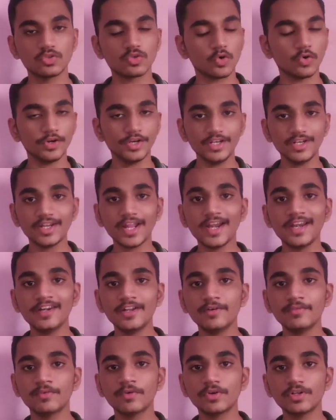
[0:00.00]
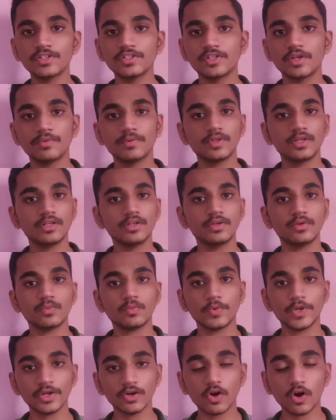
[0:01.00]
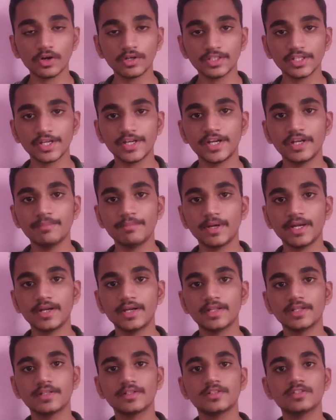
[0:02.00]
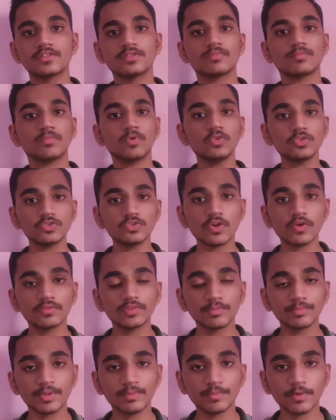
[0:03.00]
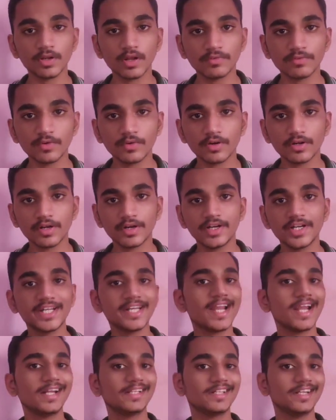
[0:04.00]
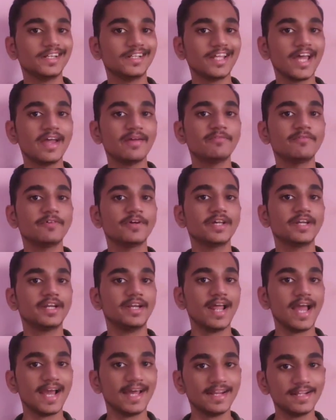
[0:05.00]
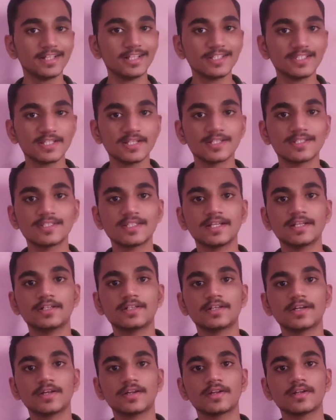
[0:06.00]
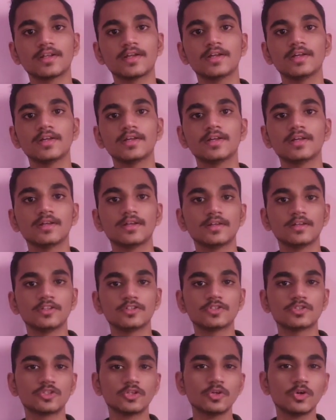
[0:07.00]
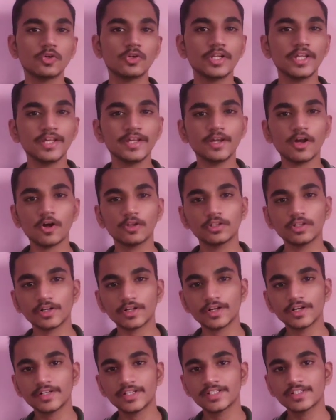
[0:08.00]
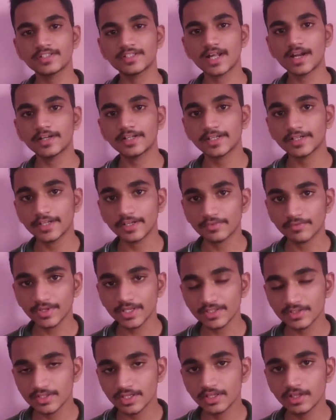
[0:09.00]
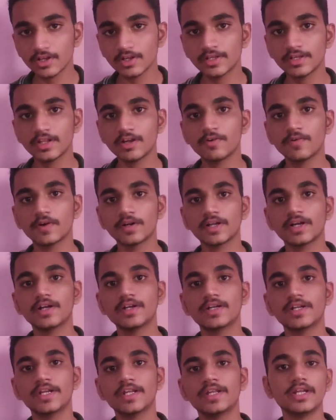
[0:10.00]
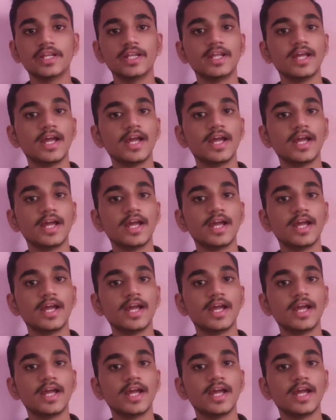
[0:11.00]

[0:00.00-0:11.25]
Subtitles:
So in 1947, we got the independence. Most of the people of our country at that time were in agricultural sector. Slowly, other countries started investing in our country